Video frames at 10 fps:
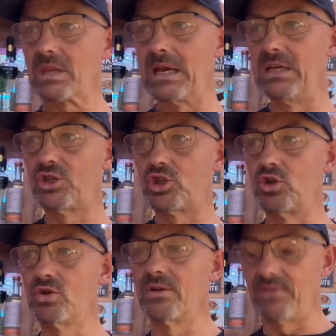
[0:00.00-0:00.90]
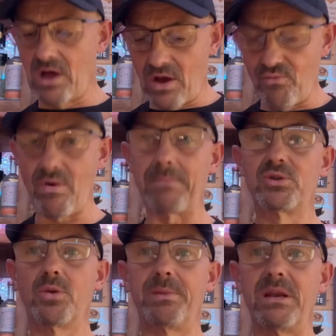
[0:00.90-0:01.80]
is sort of like wrapped
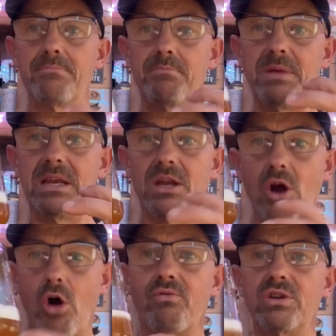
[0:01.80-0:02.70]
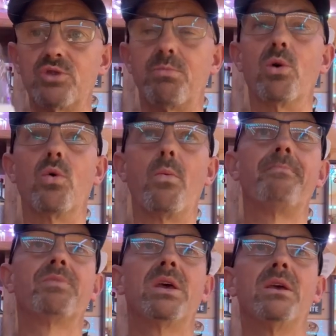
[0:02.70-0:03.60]
up in an orange ball.
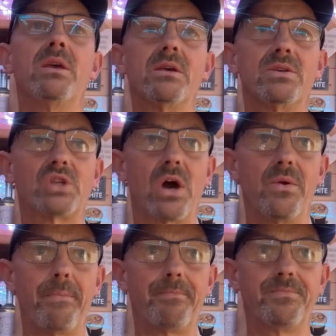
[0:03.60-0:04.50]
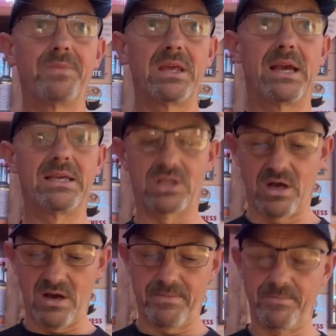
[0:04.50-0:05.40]
So it's
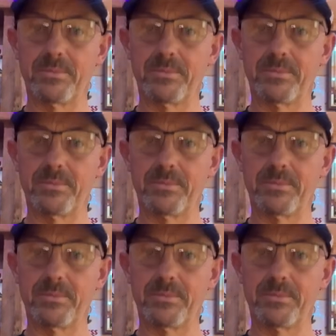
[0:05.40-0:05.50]
like,